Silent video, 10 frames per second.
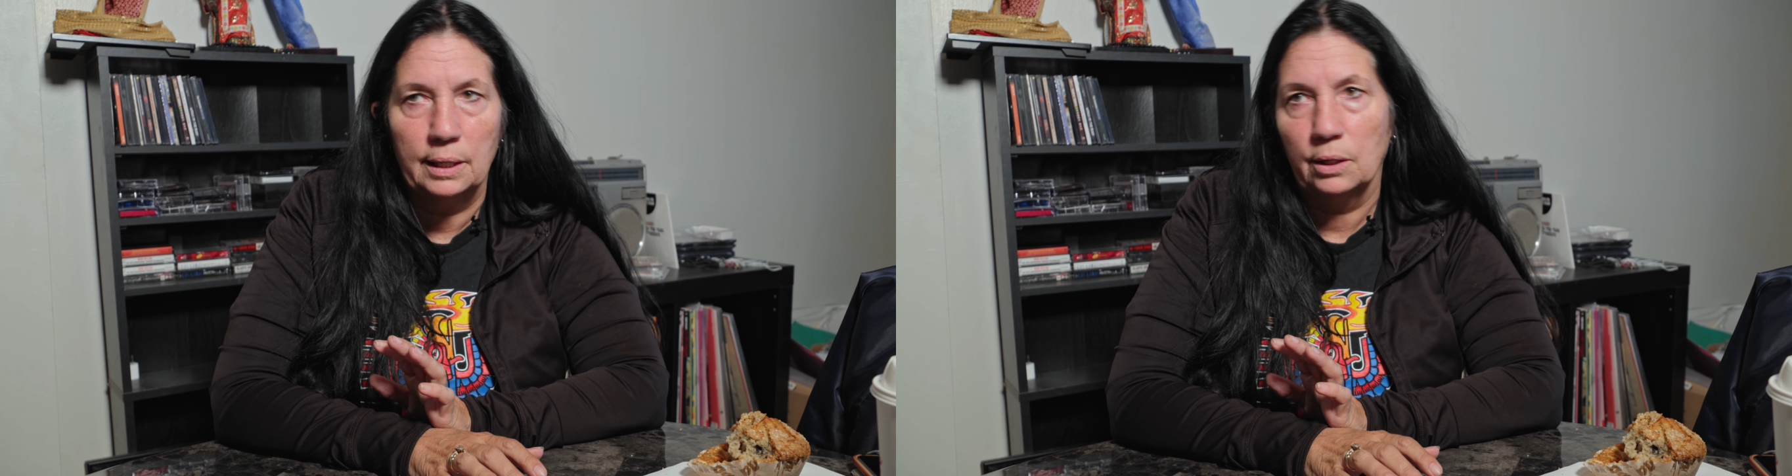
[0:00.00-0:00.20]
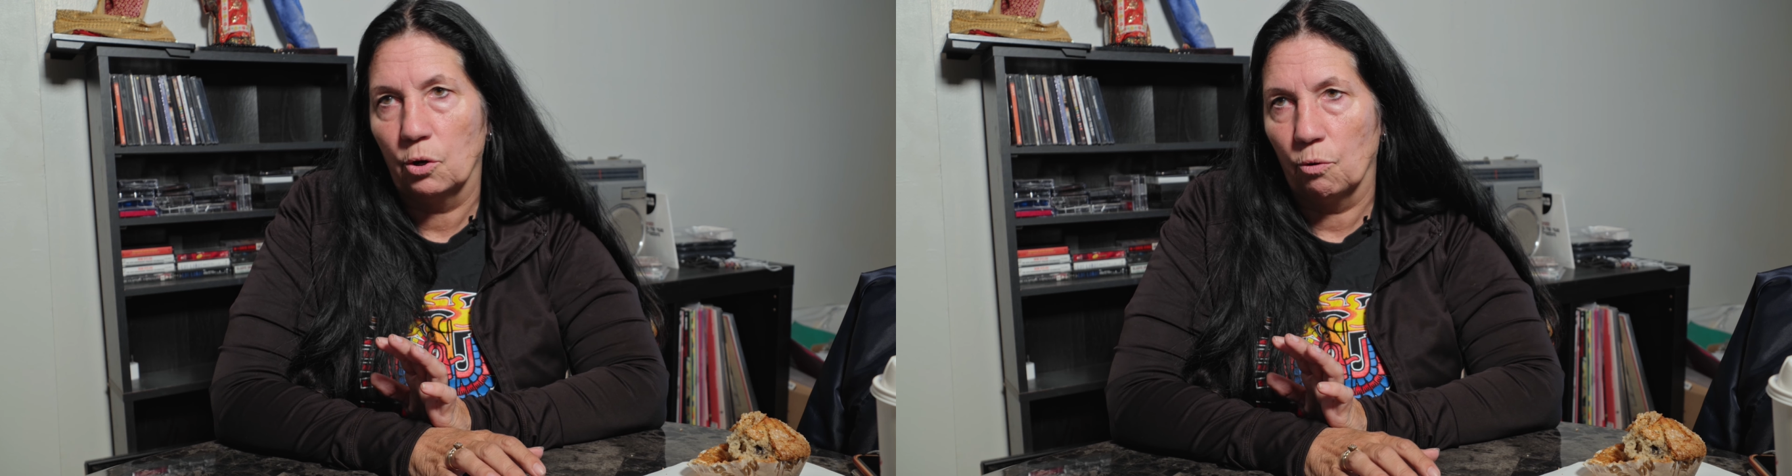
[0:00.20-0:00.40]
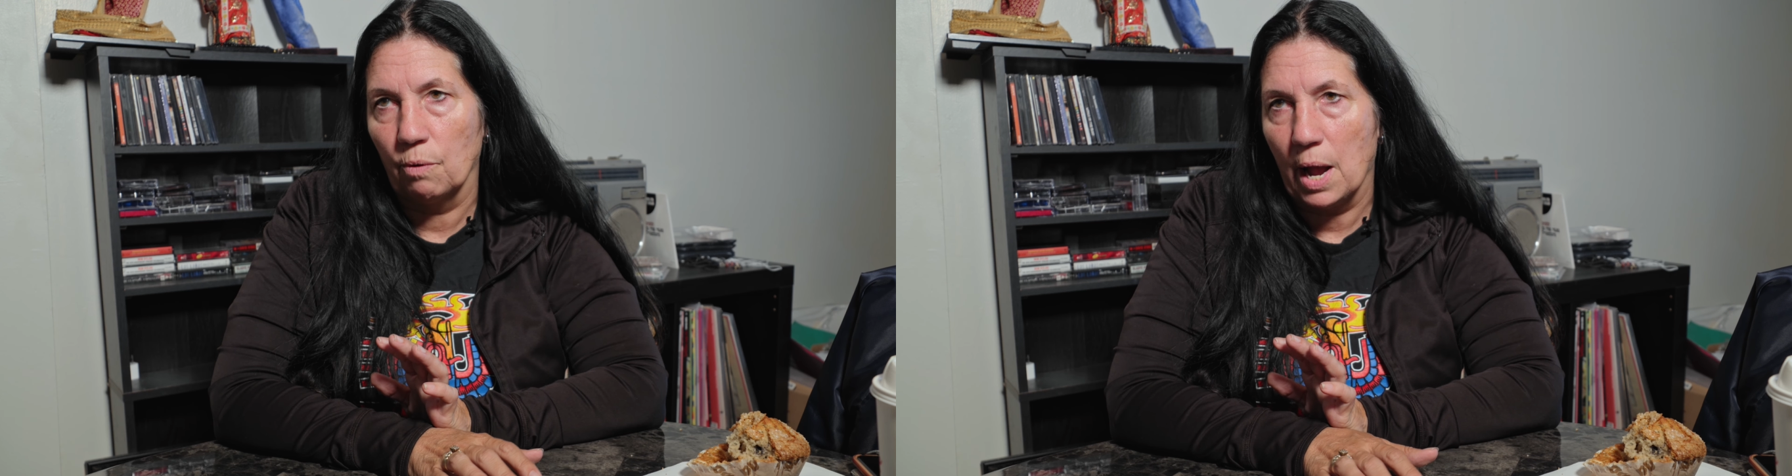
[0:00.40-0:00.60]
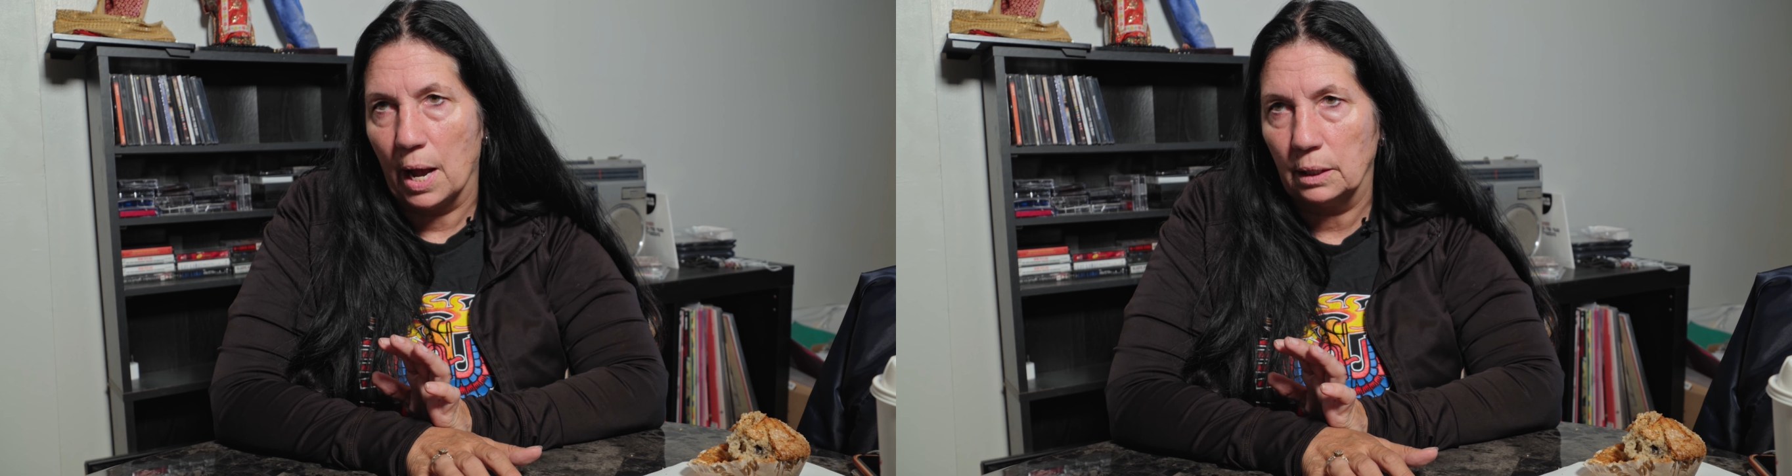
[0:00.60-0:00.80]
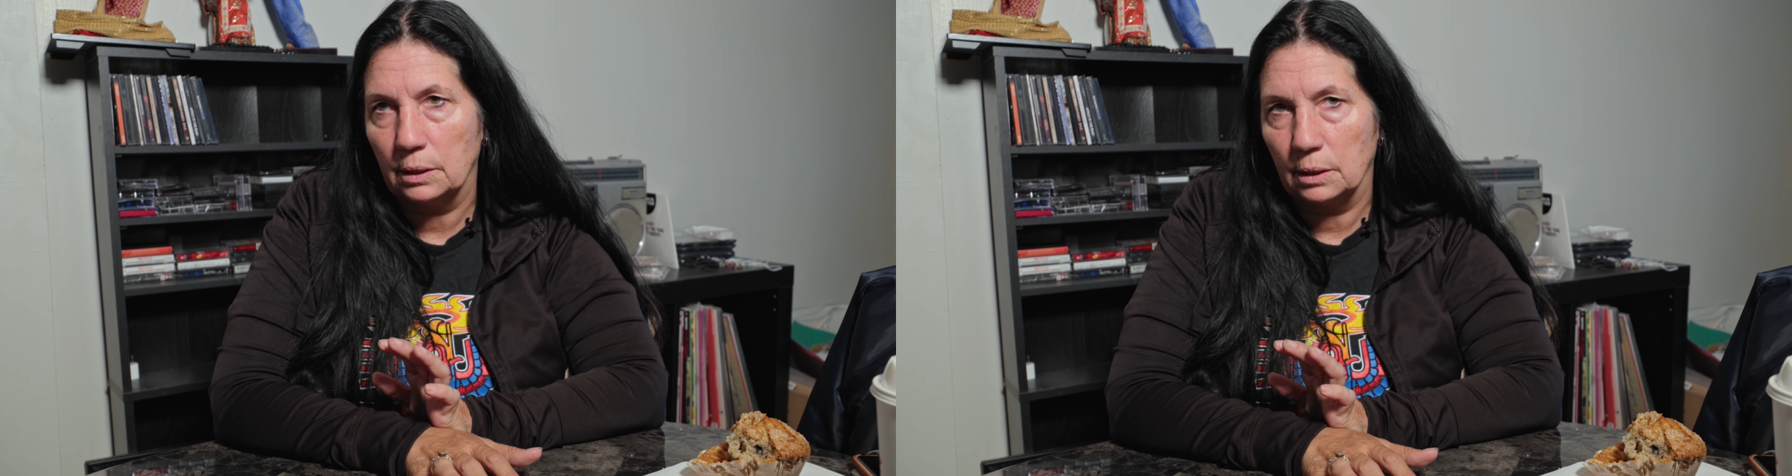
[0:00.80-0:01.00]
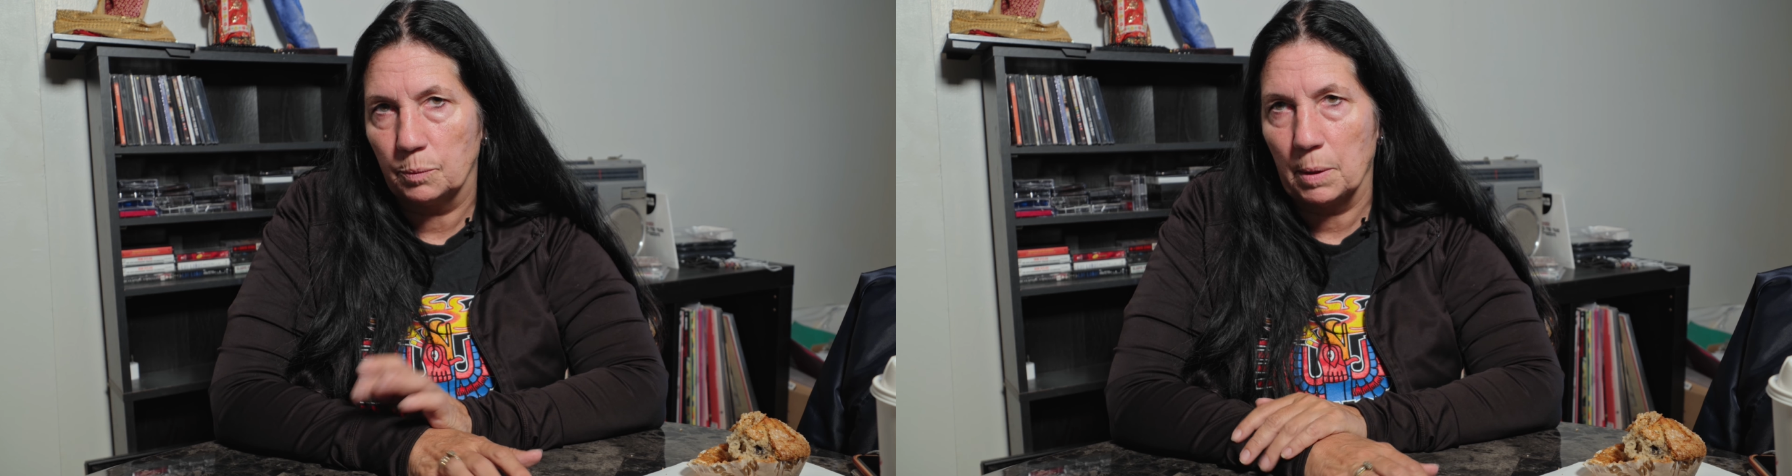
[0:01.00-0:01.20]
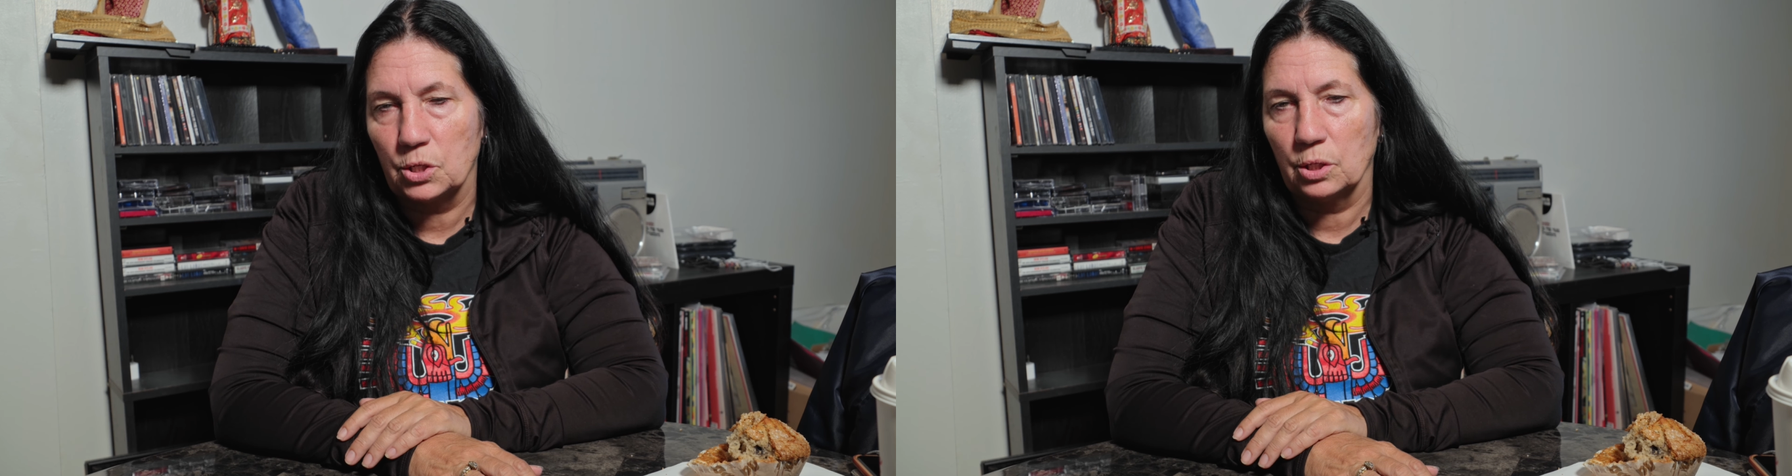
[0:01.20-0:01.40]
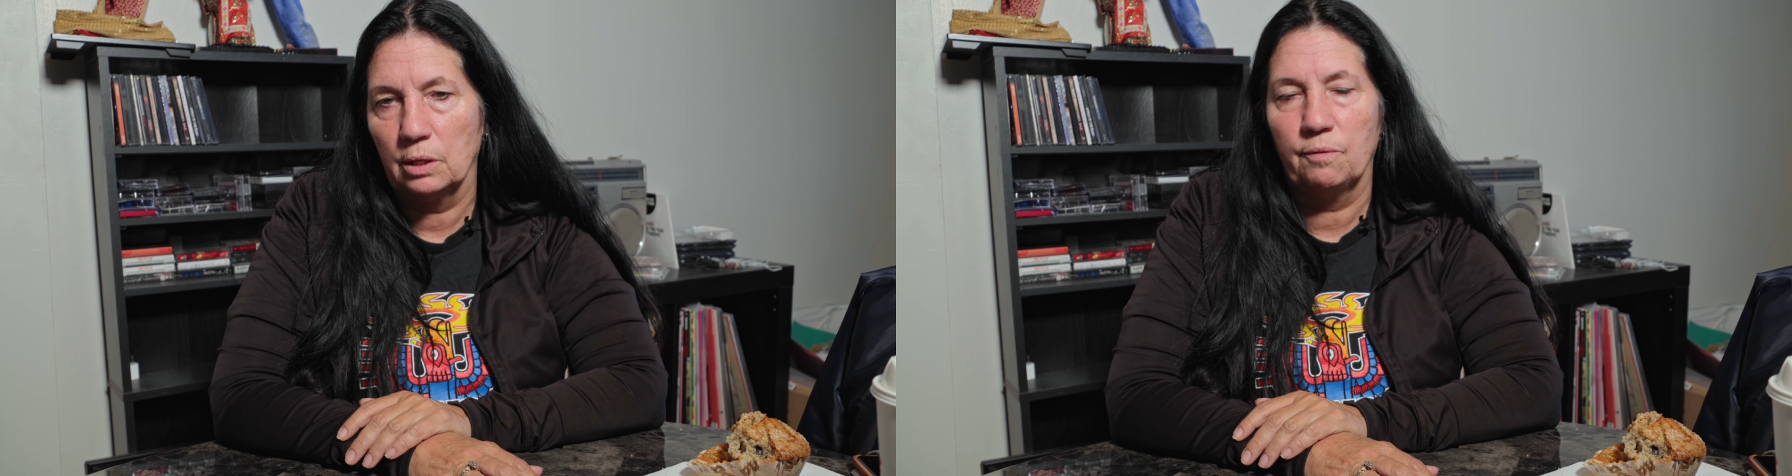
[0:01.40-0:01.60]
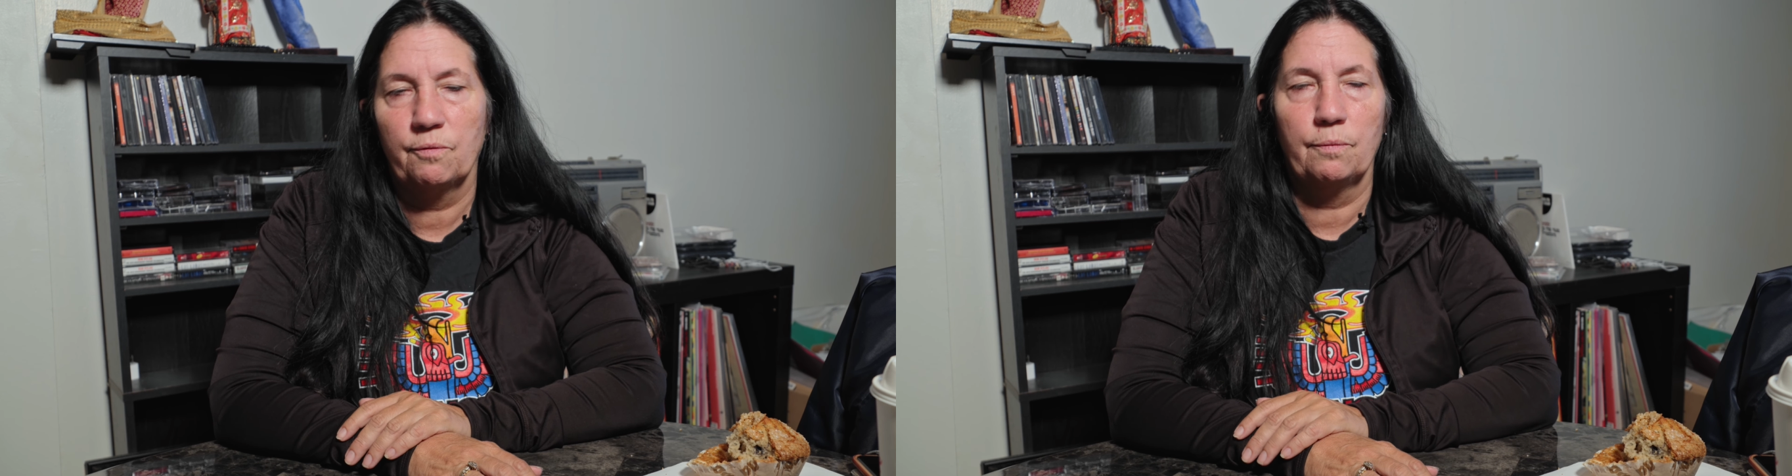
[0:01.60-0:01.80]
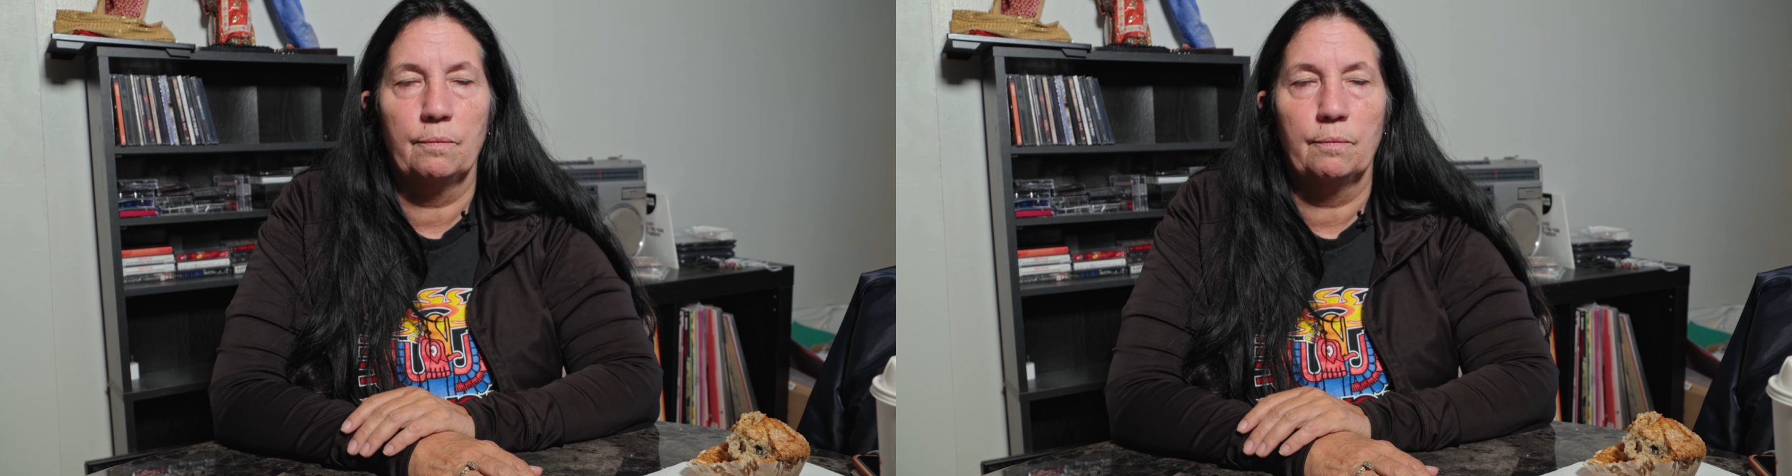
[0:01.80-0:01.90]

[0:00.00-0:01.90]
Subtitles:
incorrect, especially